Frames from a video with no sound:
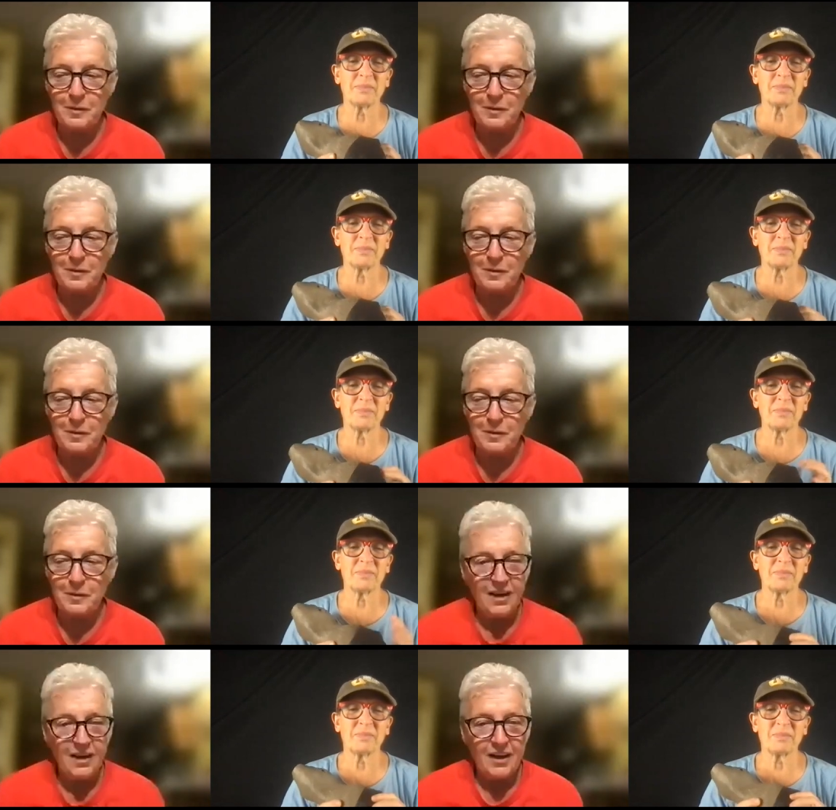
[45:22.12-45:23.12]
Speaker 1: out and
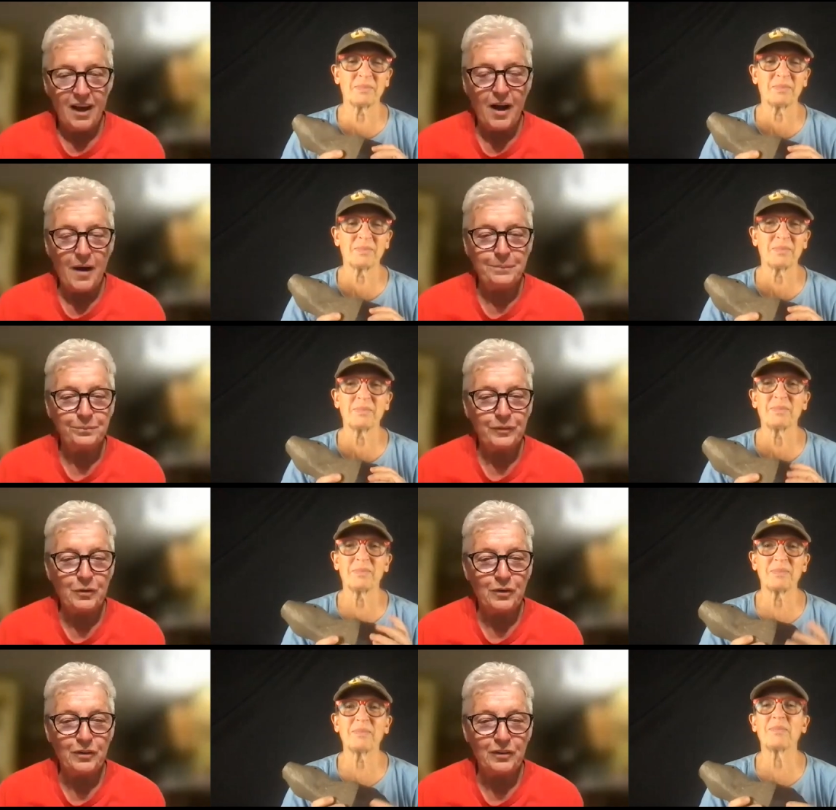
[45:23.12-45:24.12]
um
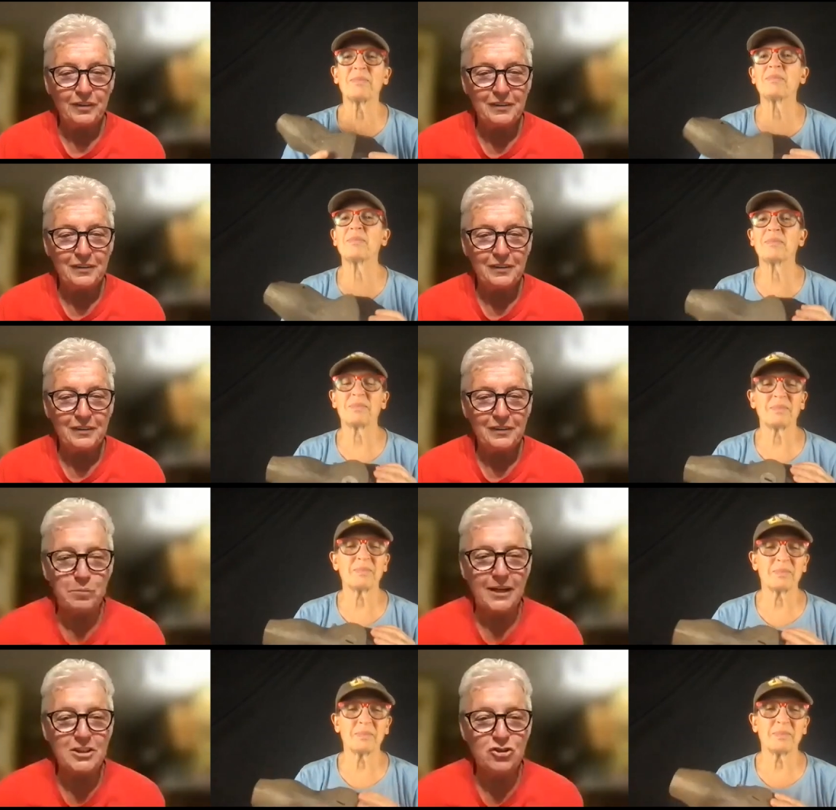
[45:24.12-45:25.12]
well we'll uh
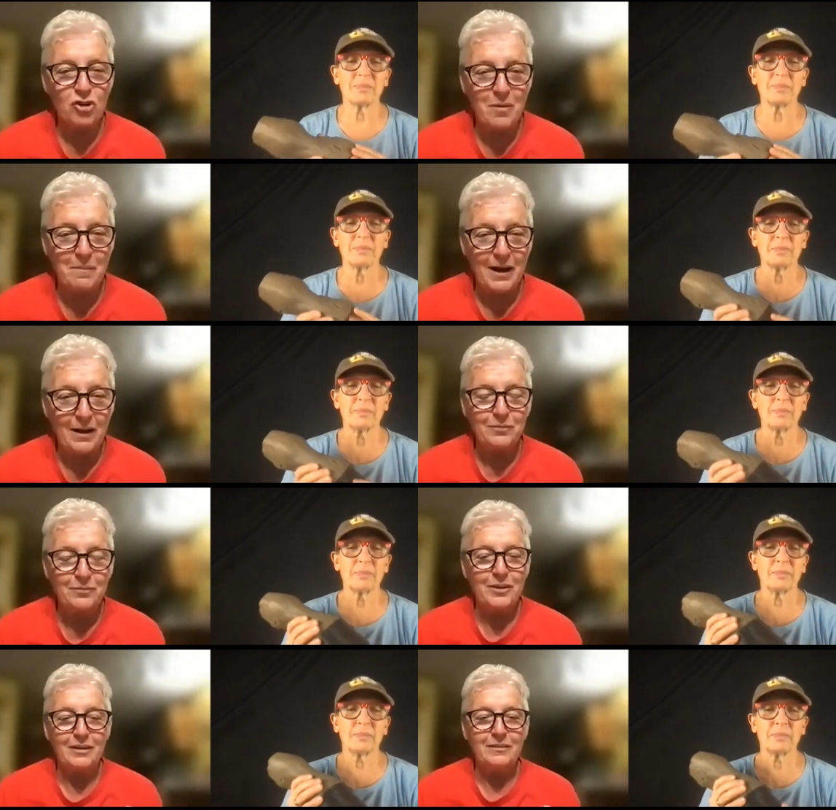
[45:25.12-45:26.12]
brainstorm about
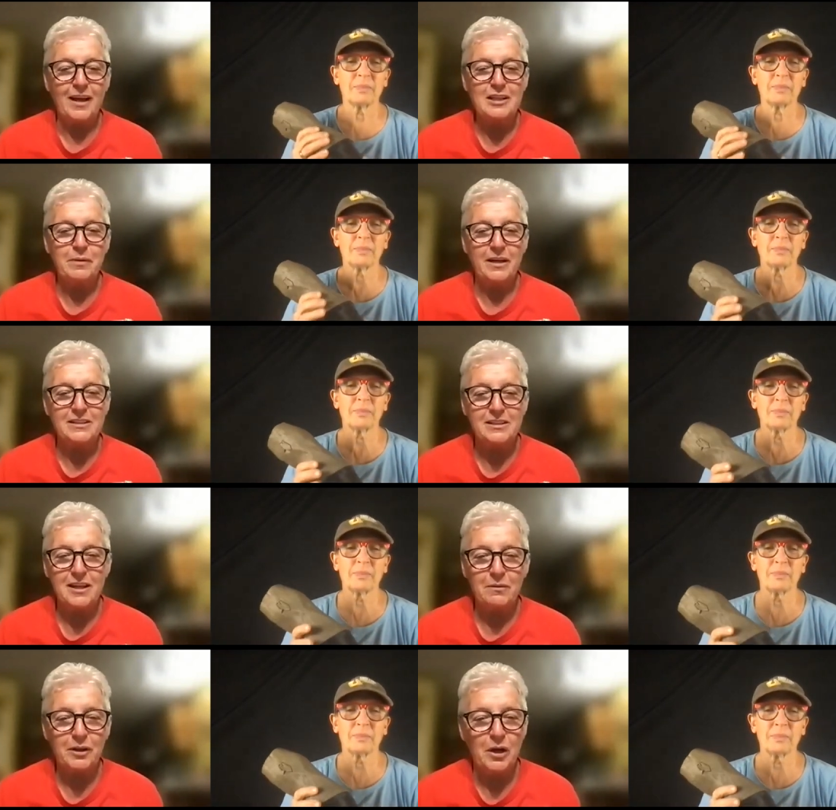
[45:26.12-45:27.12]
the next places that we're
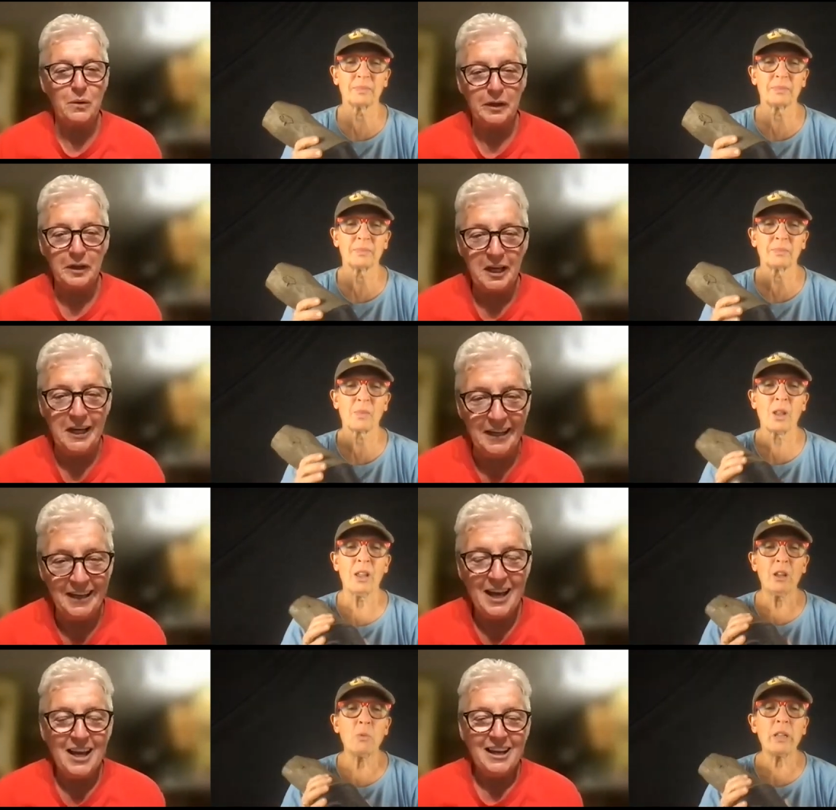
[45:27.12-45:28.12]
going.
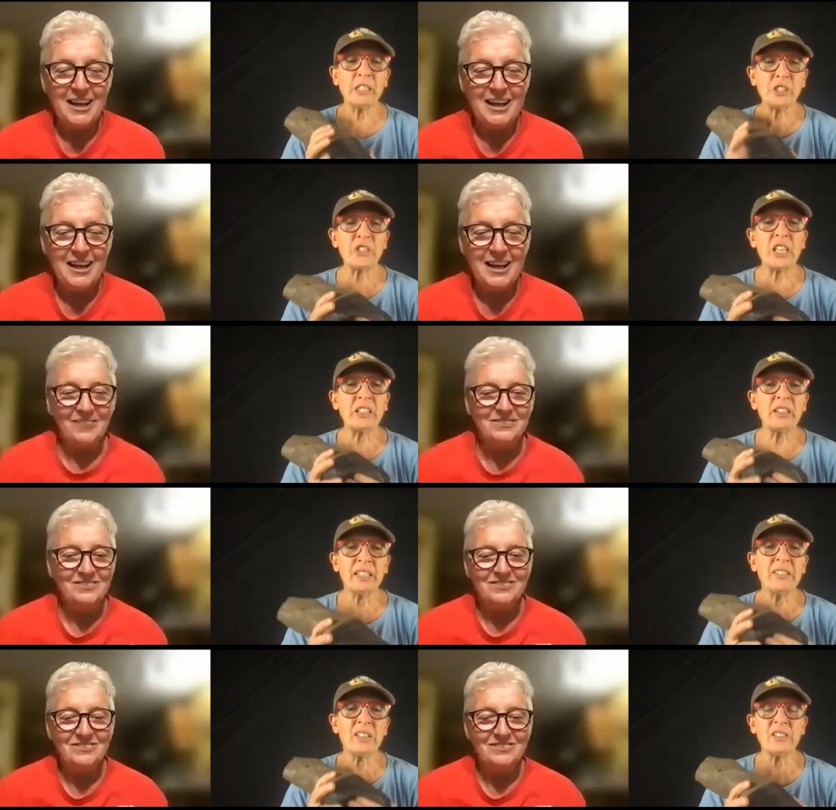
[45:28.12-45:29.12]
Speaker 2: Well, I just think that
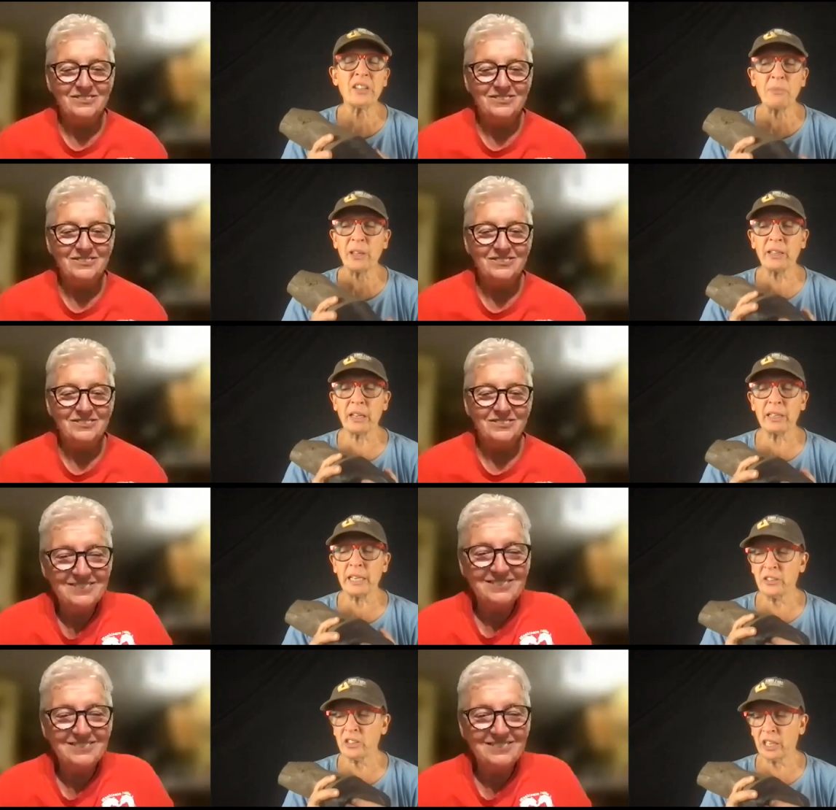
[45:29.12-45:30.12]
this is something that
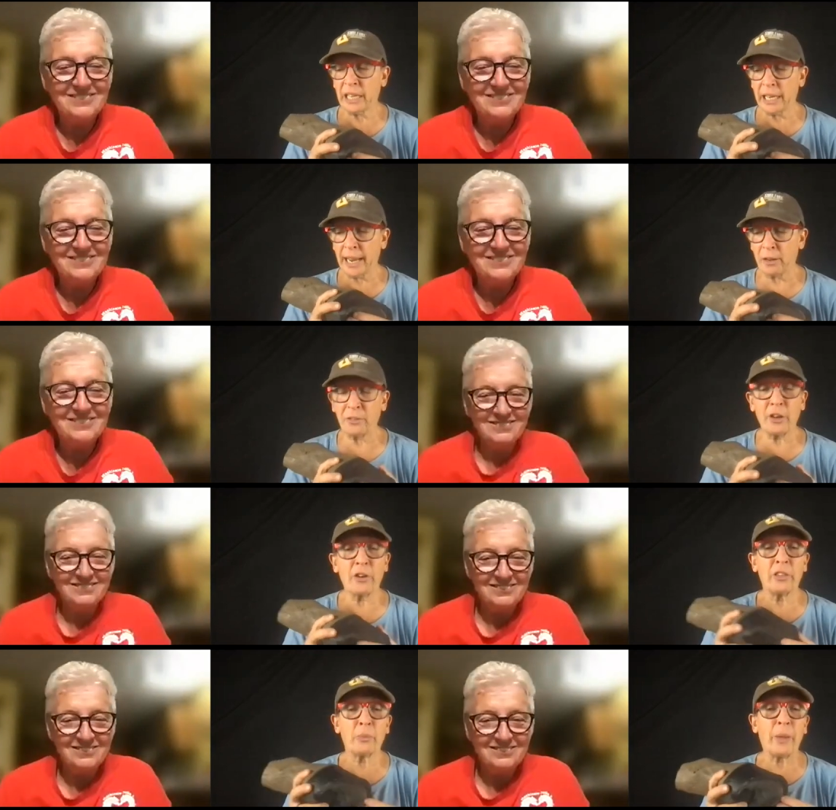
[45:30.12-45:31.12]
needs to get out there.
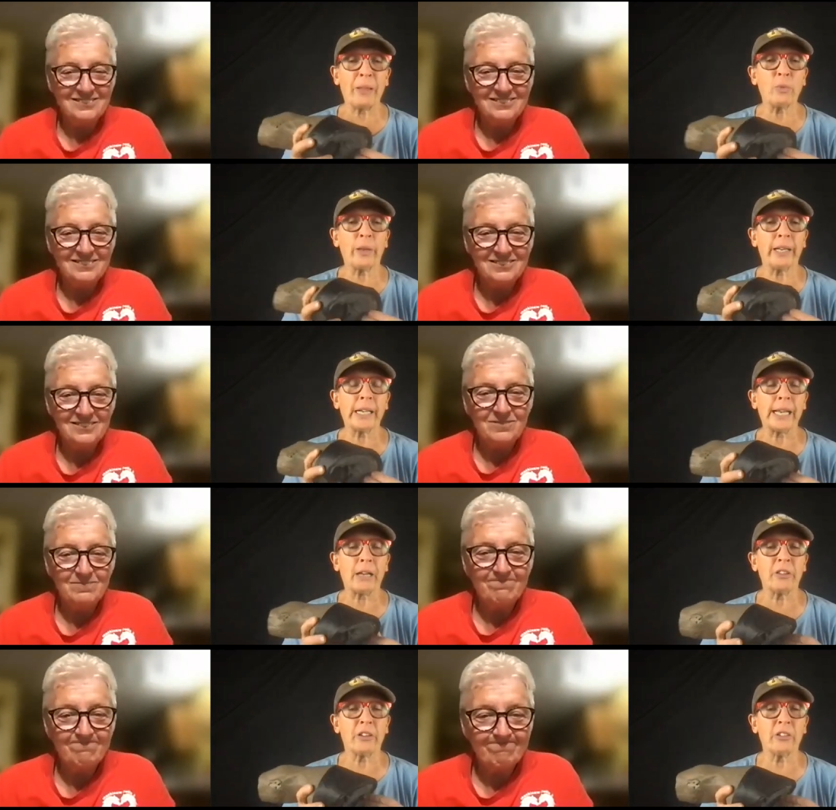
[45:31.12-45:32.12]
And the best way to get it
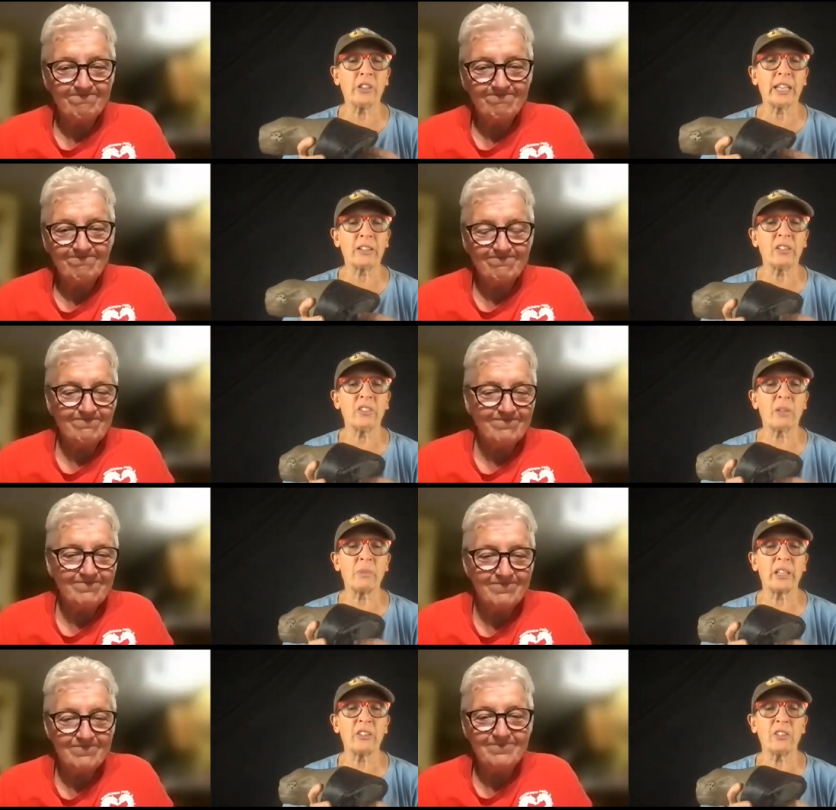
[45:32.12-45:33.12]
out there is to get to some of
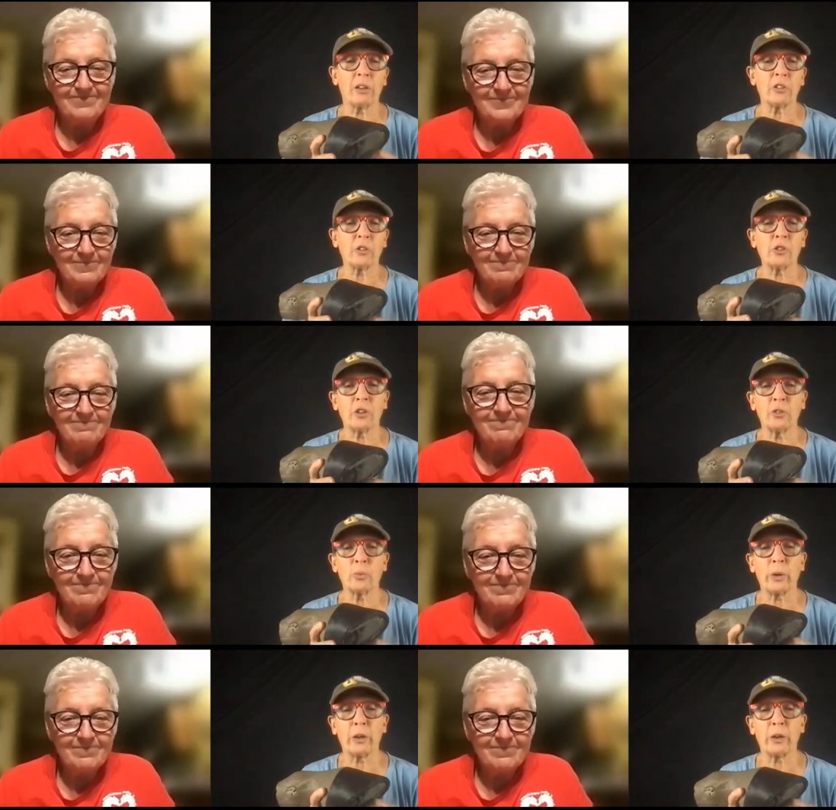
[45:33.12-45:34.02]
these larger shows